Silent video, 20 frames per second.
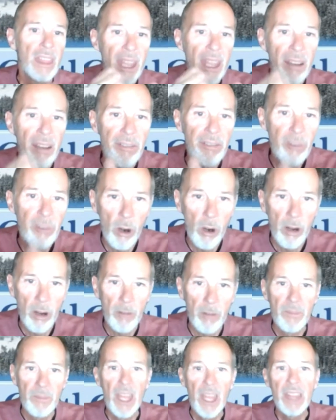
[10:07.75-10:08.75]

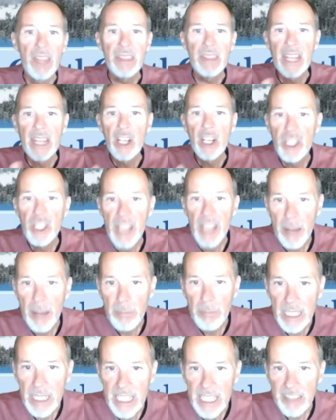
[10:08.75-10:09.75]
Therefore, they could
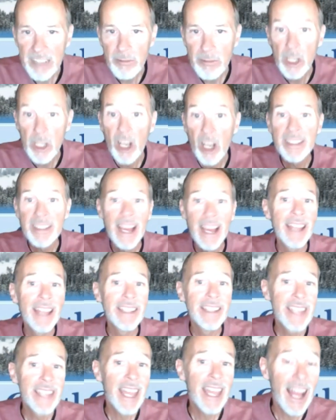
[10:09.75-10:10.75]
not believe, because
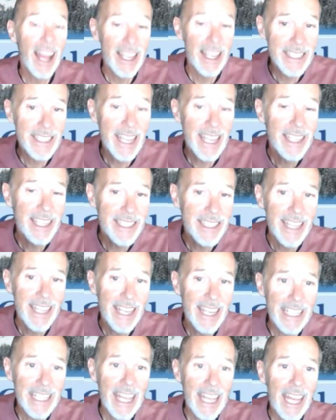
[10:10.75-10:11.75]
Isaiah
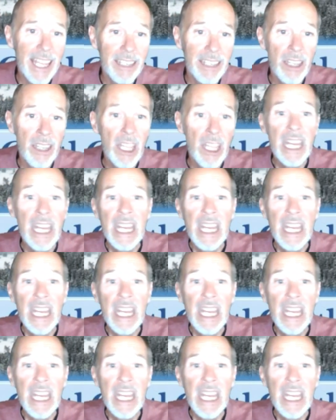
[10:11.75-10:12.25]
said again,